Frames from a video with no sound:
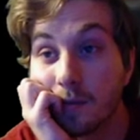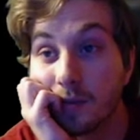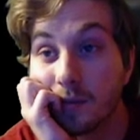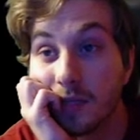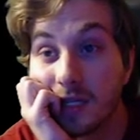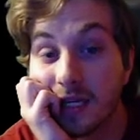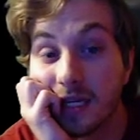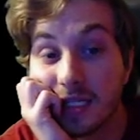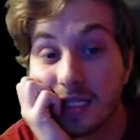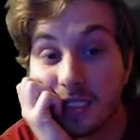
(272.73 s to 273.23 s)

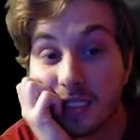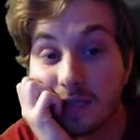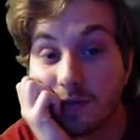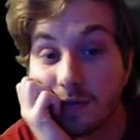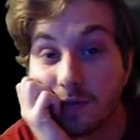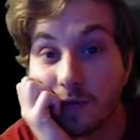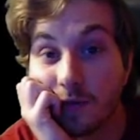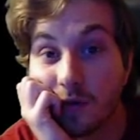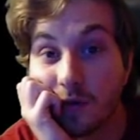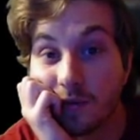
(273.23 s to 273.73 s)
BS for
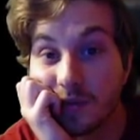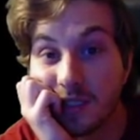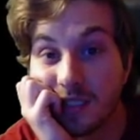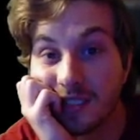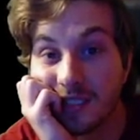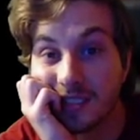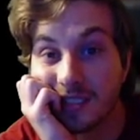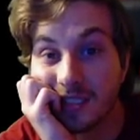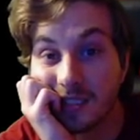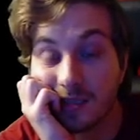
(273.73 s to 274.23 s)
4
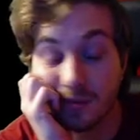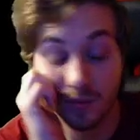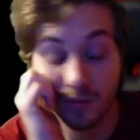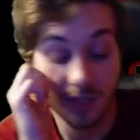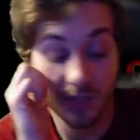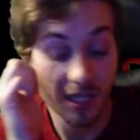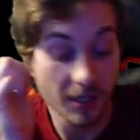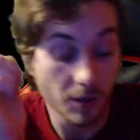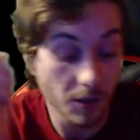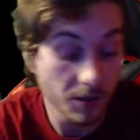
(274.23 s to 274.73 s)
minutes. It's
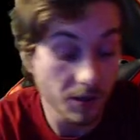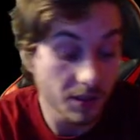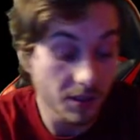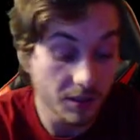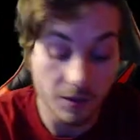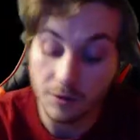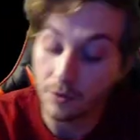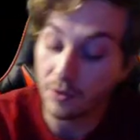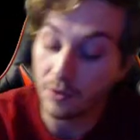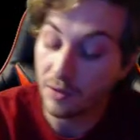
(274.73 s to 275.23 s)
kind of hard to
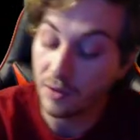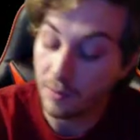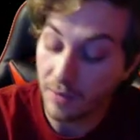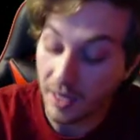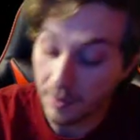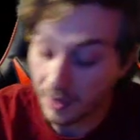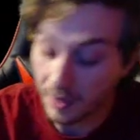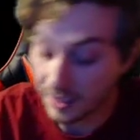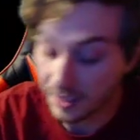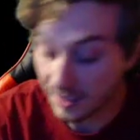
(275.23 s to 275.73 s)
do
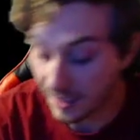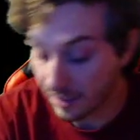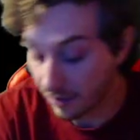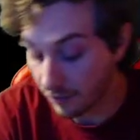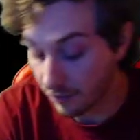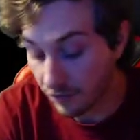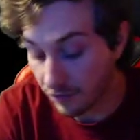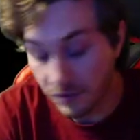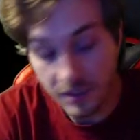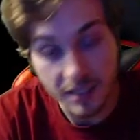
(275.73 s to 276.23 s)
by
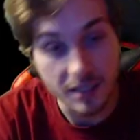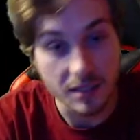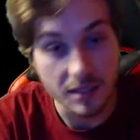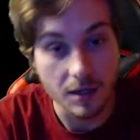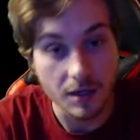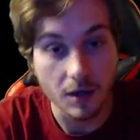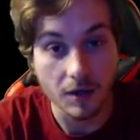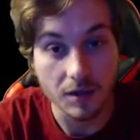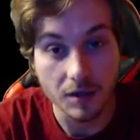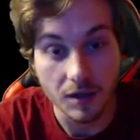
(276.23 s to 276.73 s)
myself in the
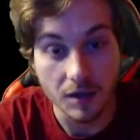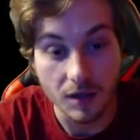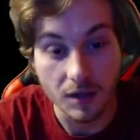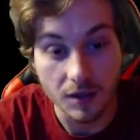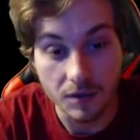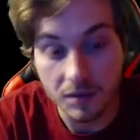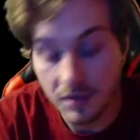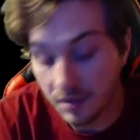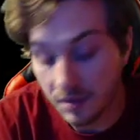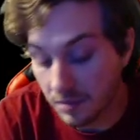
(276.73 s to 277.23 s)
dark,
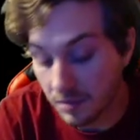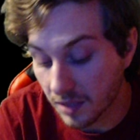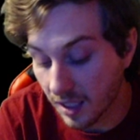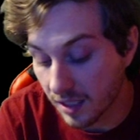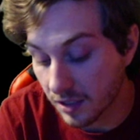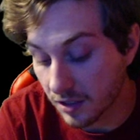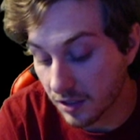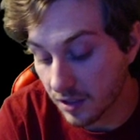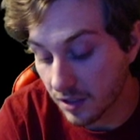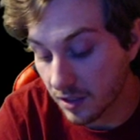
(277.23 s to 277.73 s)
though. I'm
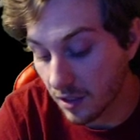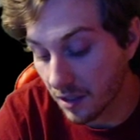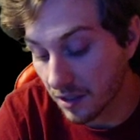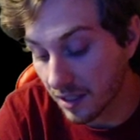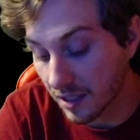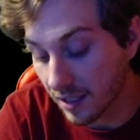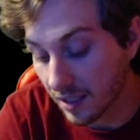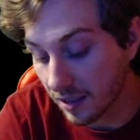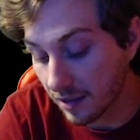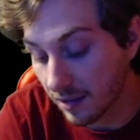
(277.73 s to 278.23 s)
kind of just
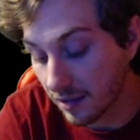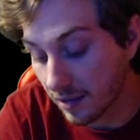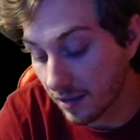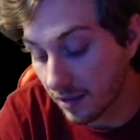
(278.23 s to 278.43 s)
talking.